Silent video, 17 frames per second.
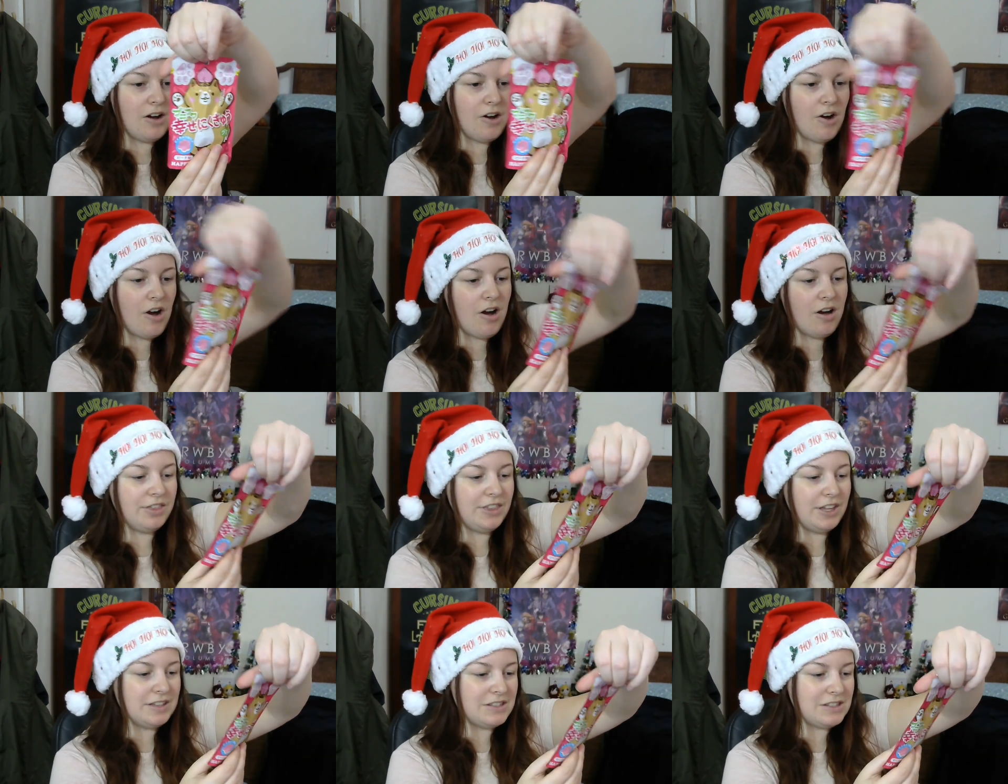
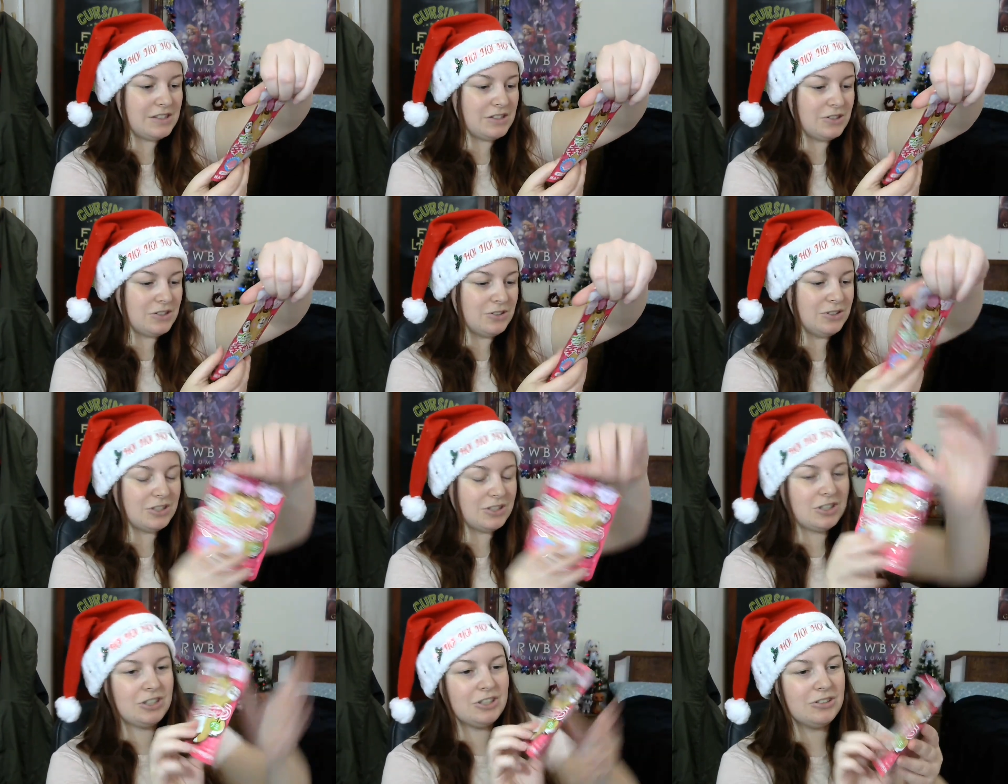Oh, that's so
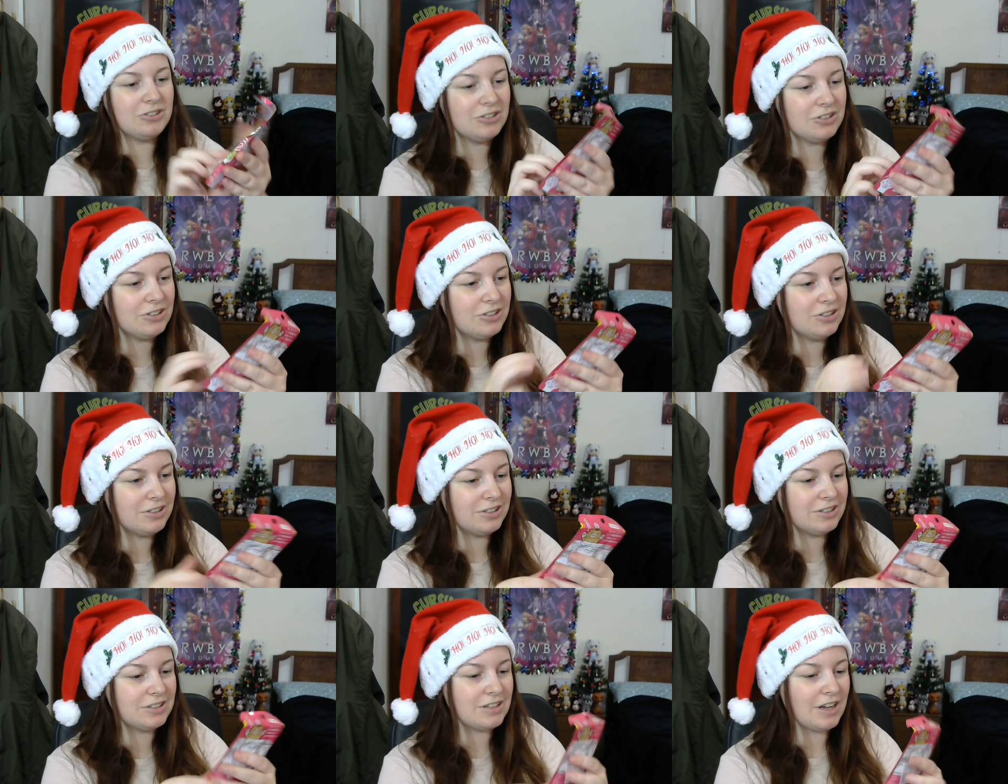
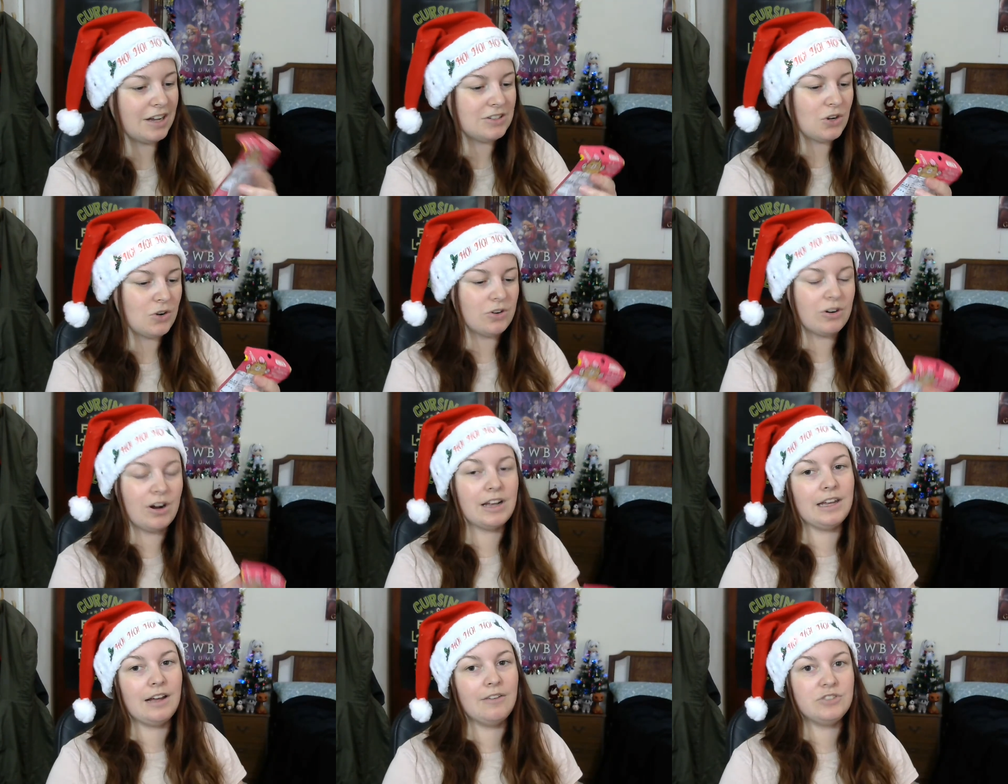cute! I told
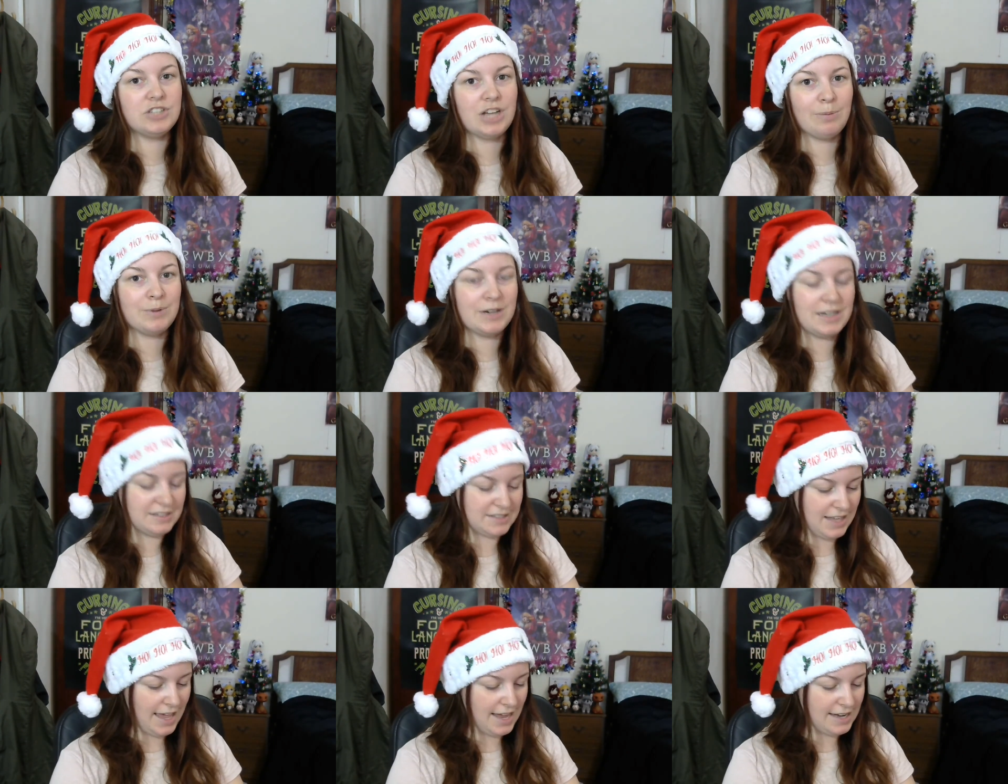her I love
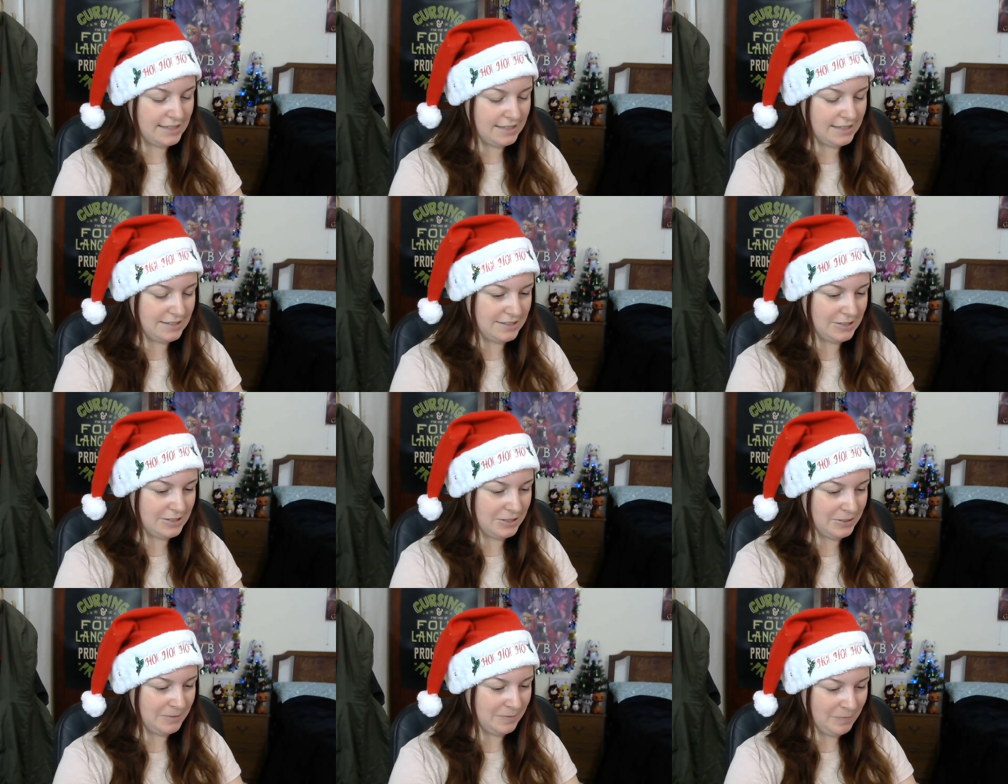Japanese candies,
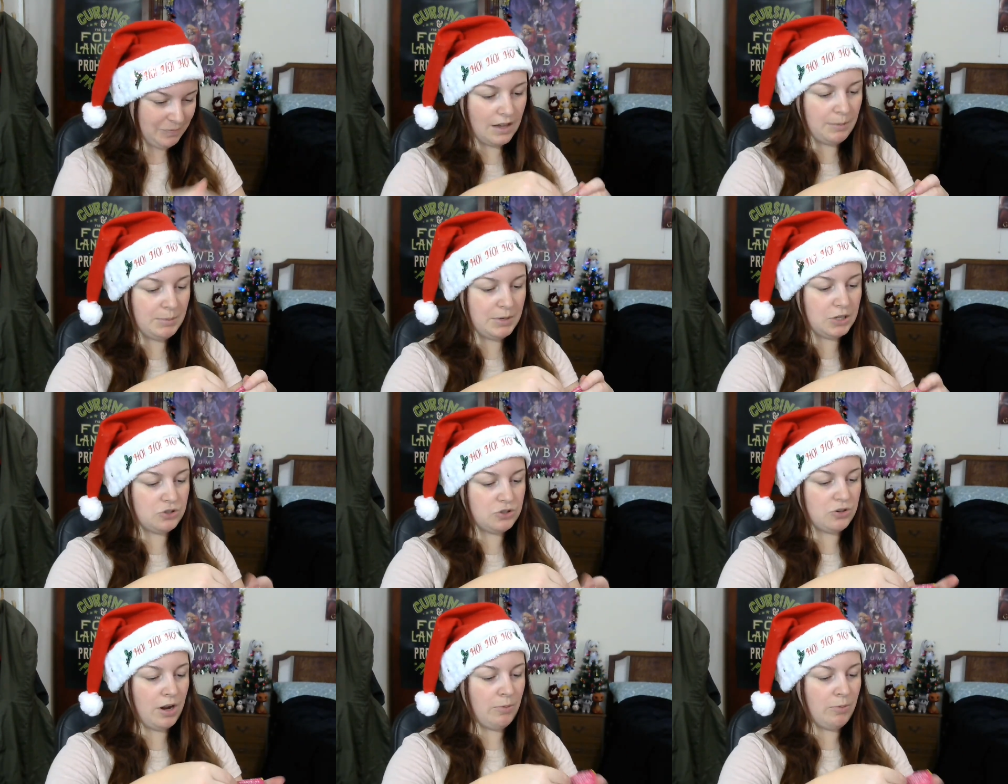so I'm
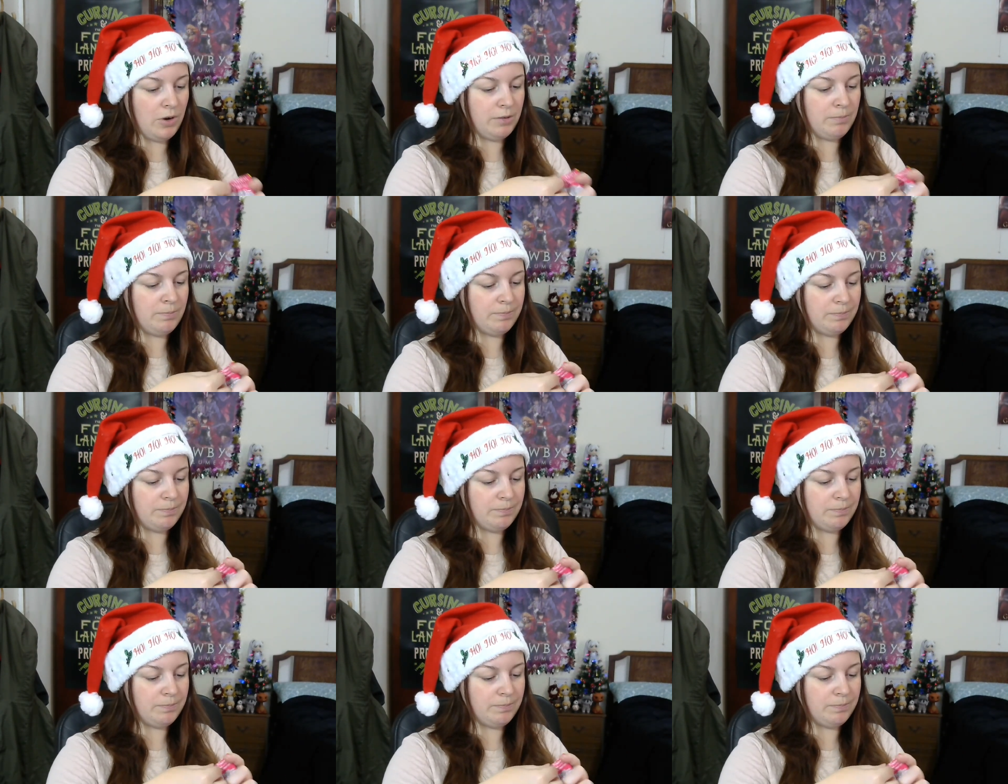gonna try one.